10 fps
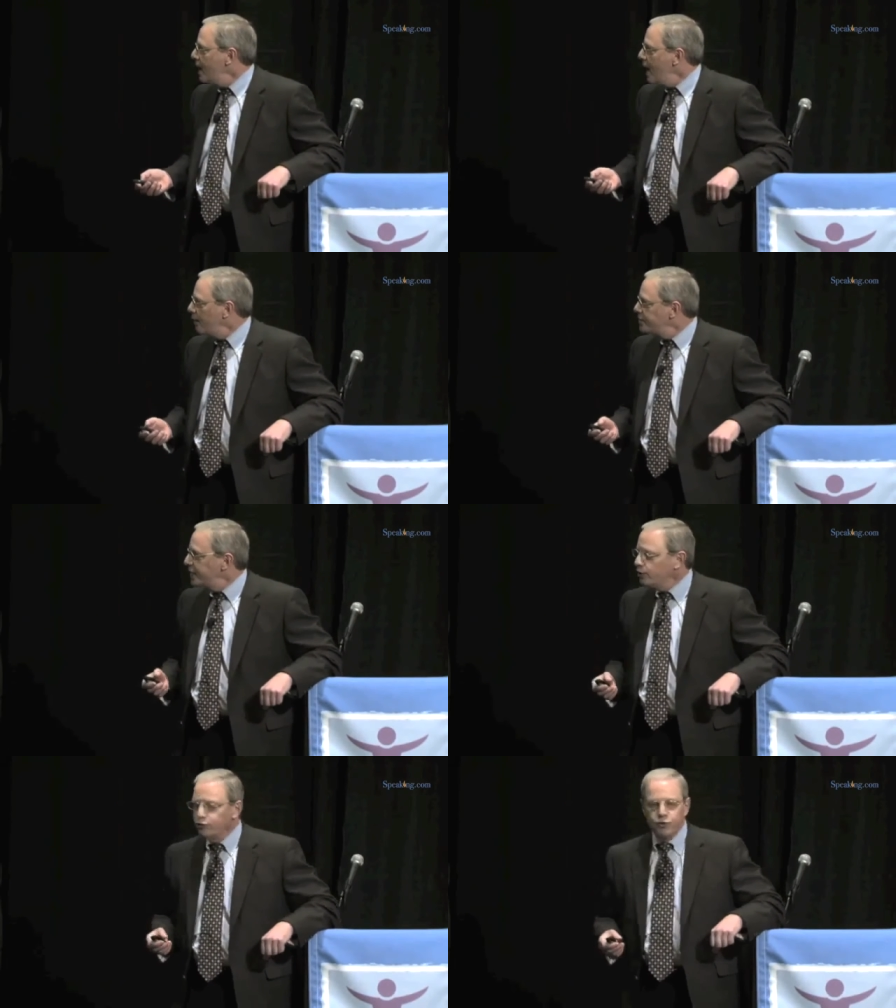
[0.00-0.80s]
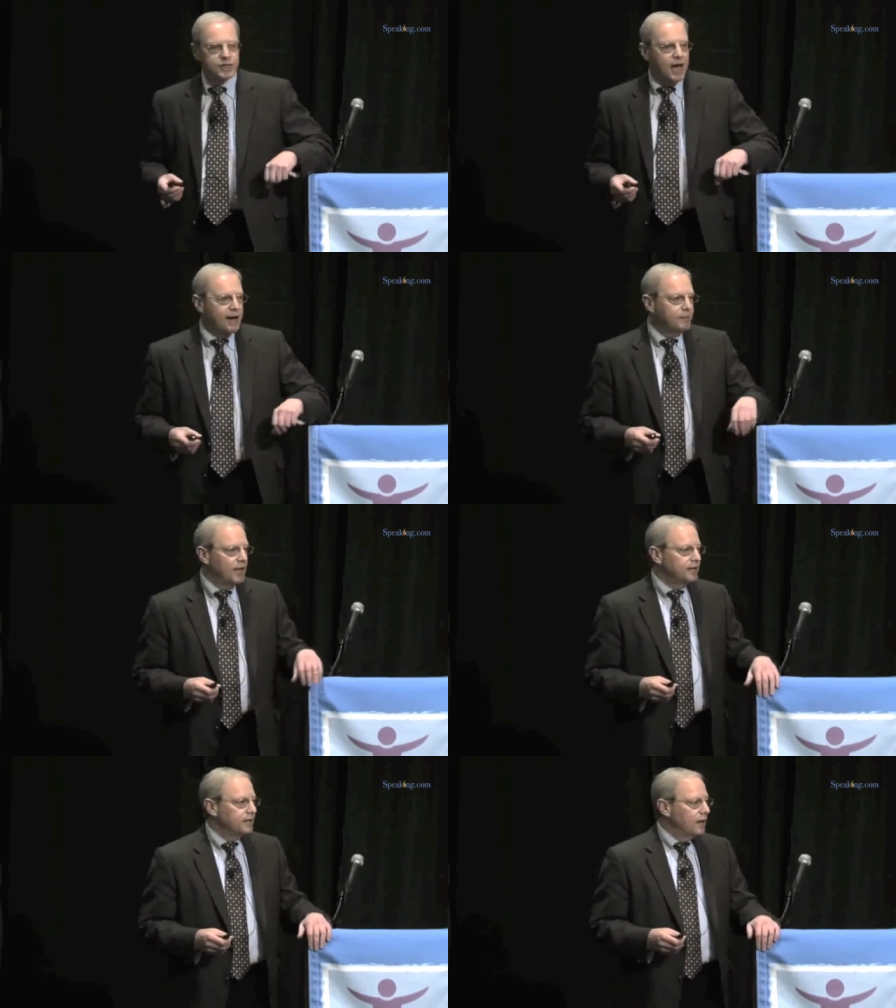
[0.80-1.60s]
I want to take you through a
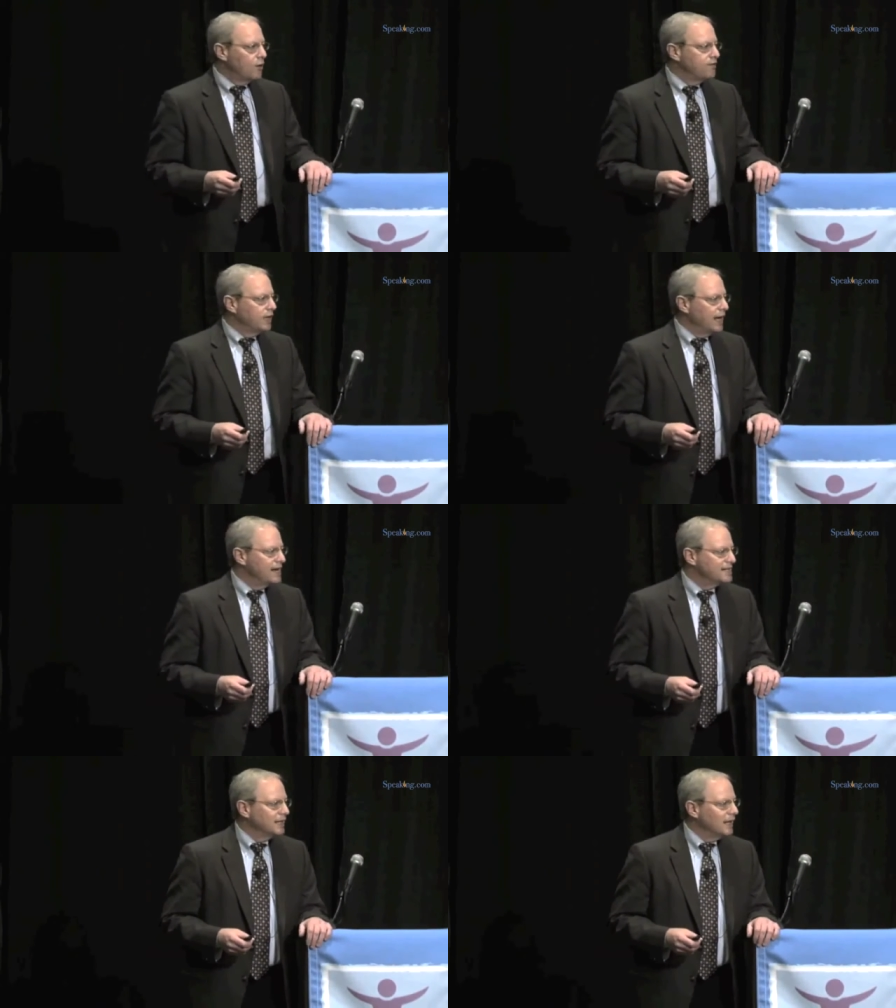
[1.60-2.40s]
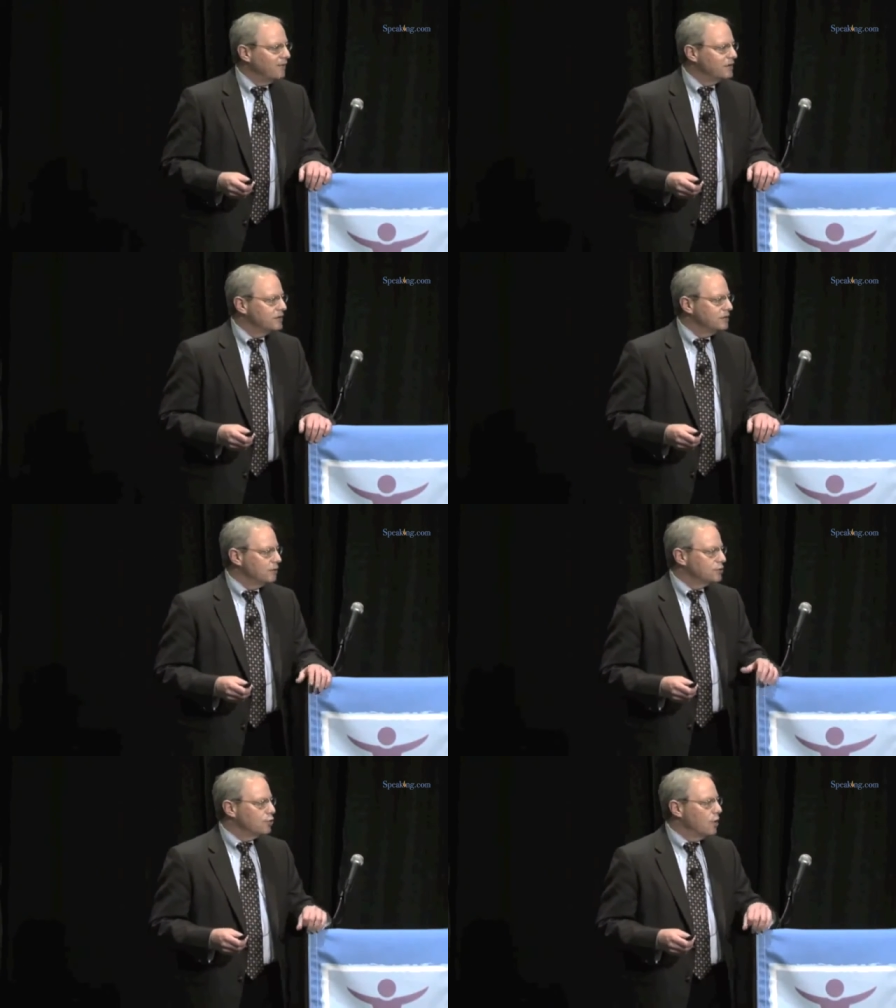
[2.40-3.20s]
timeline of the last 11
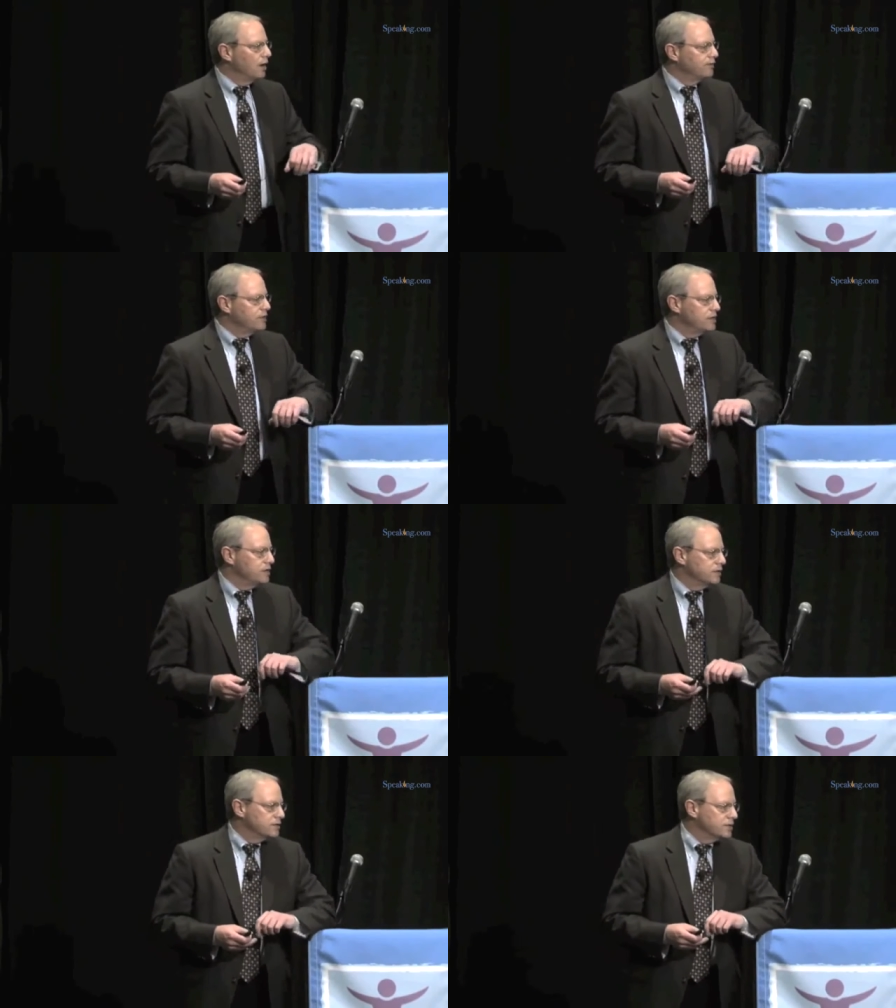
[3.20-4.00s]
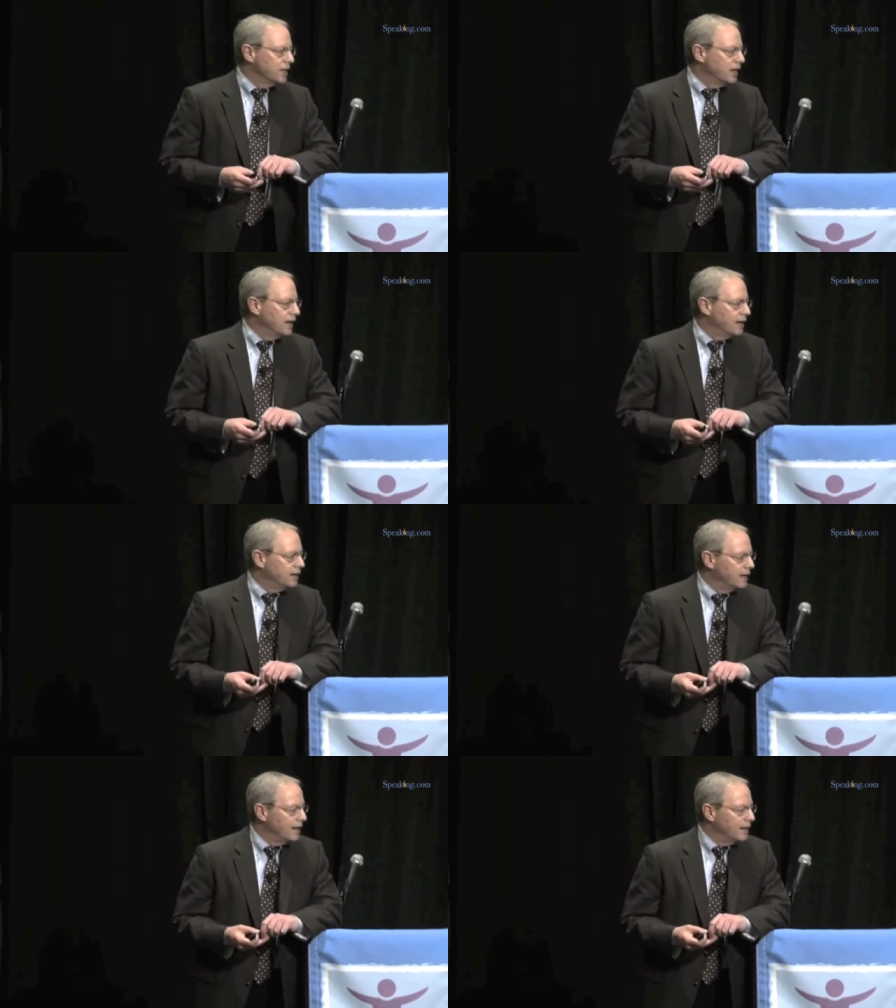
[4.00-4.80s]
or 12 years
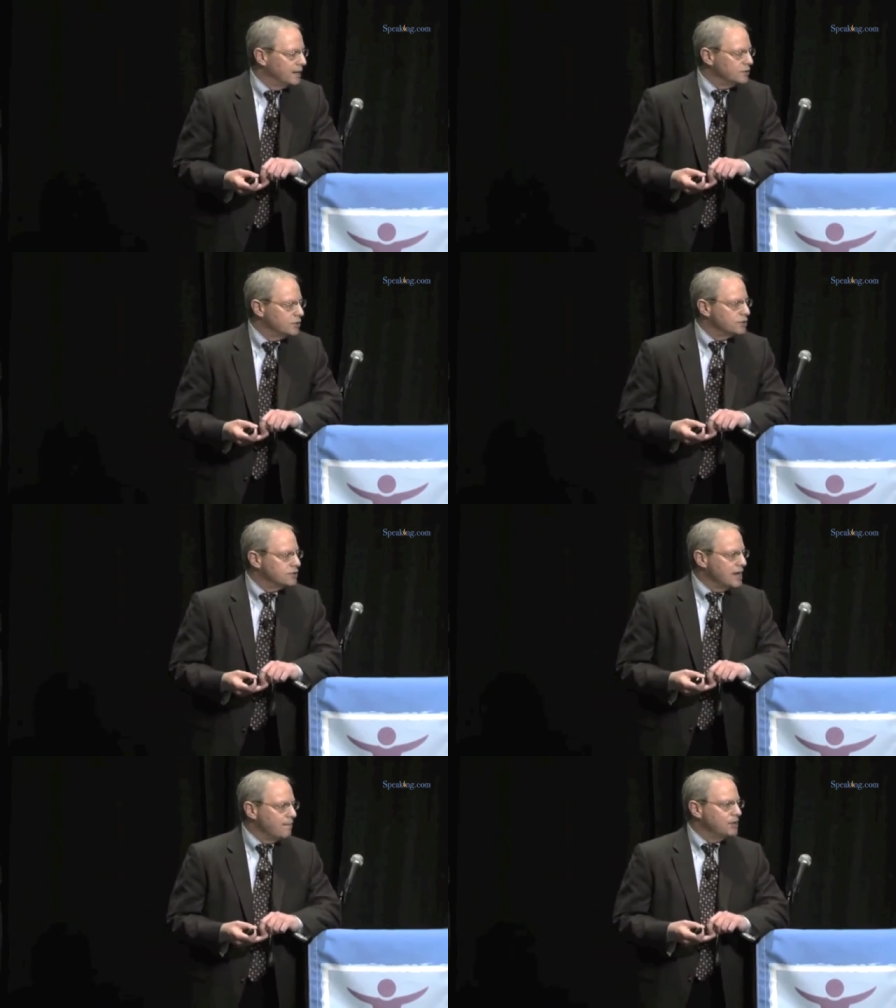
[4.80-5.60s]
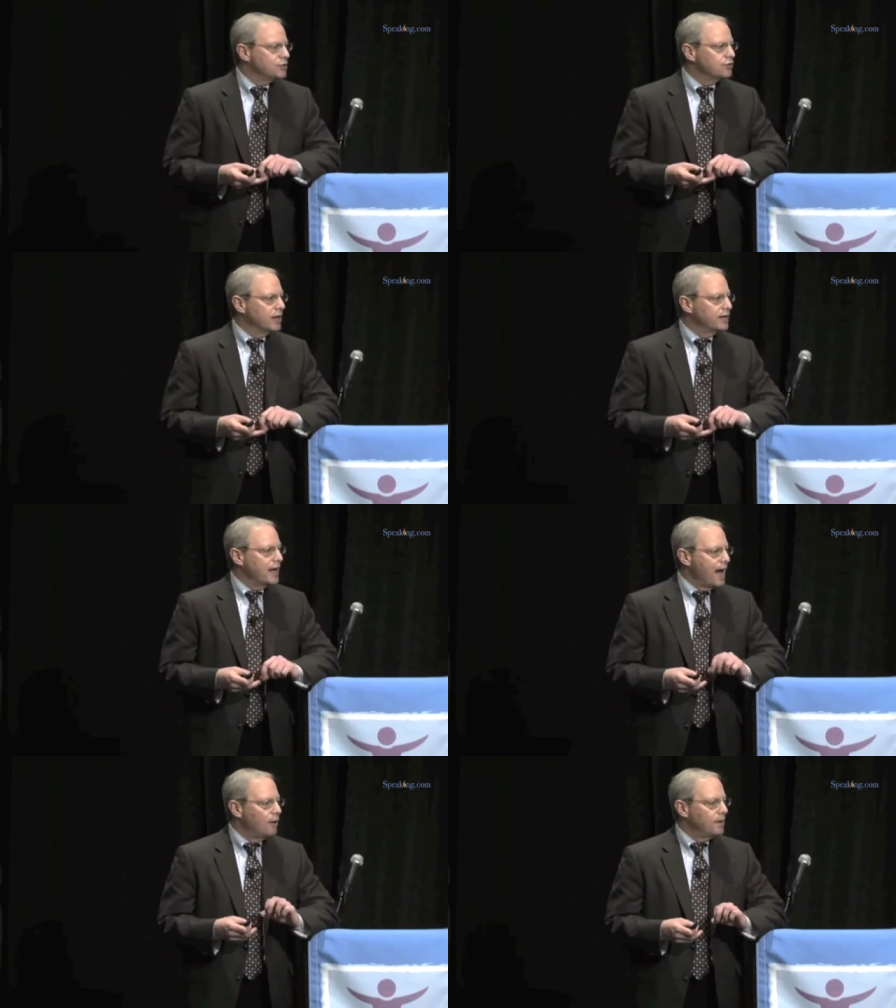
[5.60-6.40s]
to demonstrate
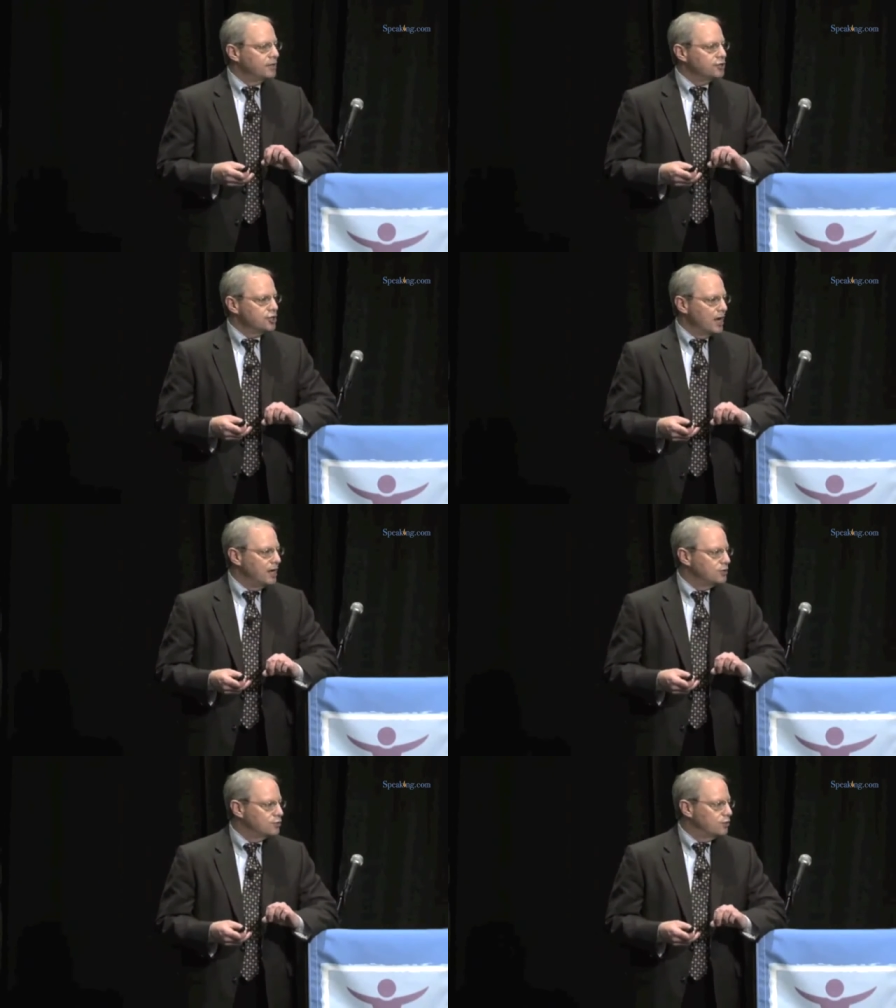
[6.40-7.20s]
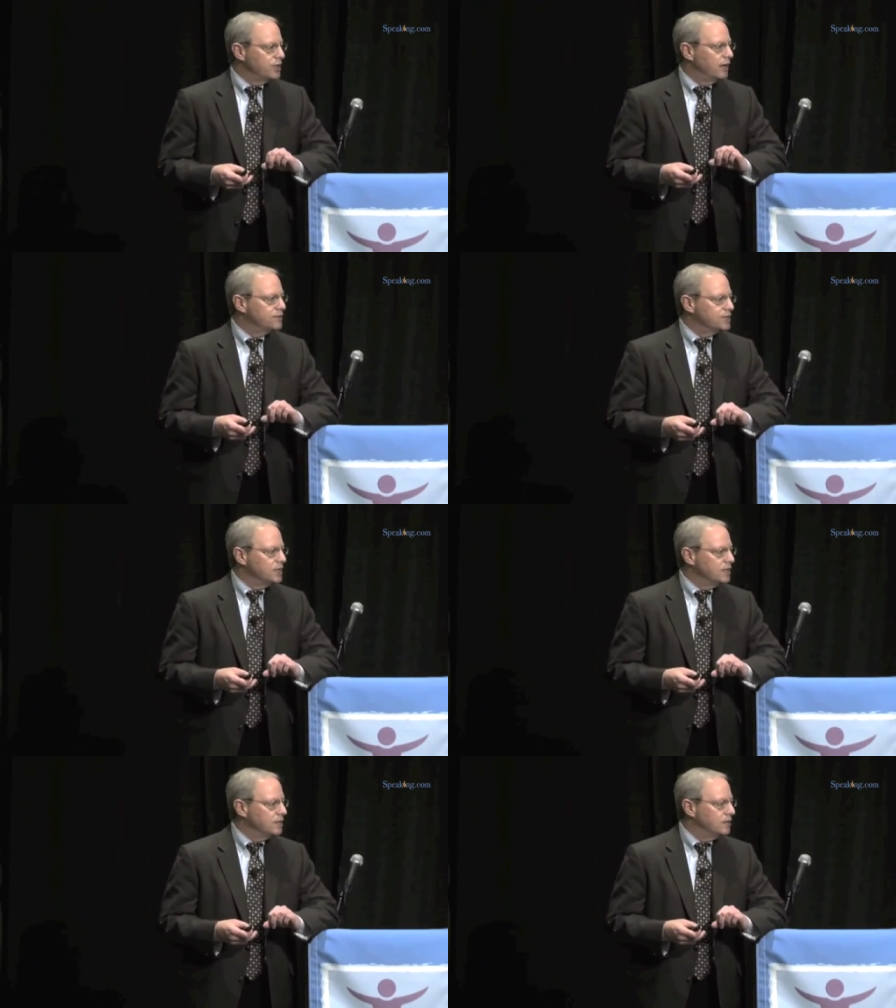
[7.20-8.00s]
how much change we have
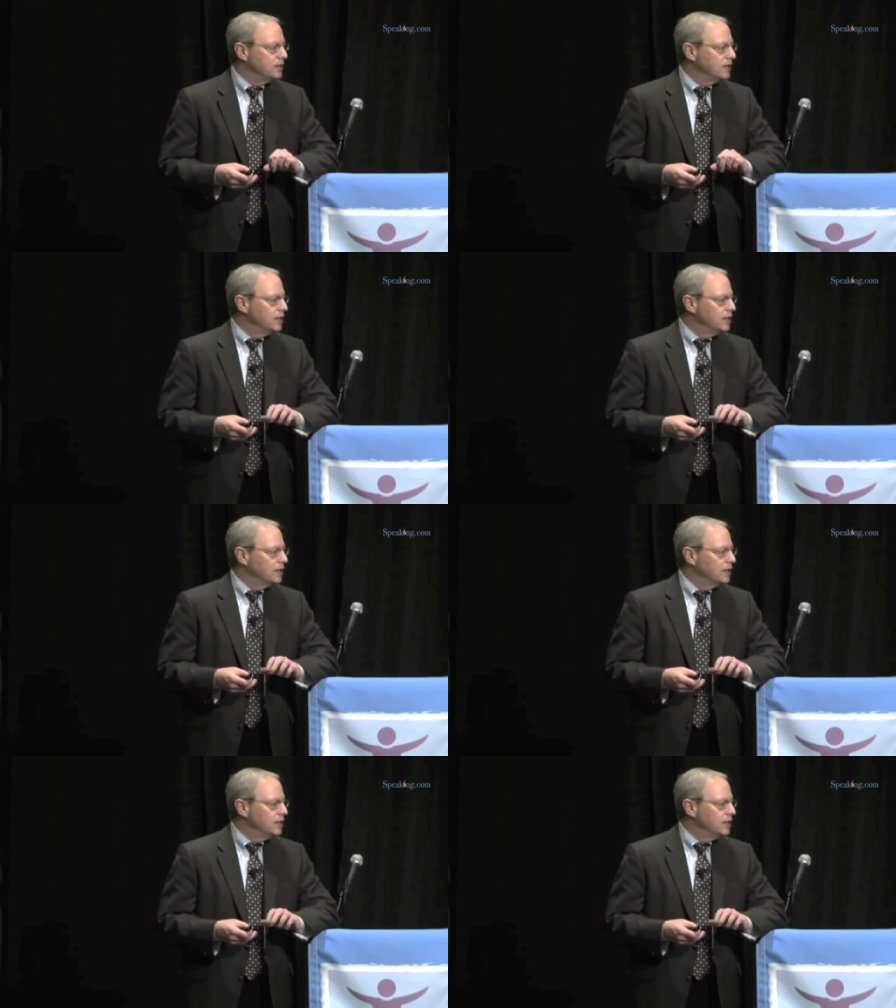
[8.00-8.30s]
seen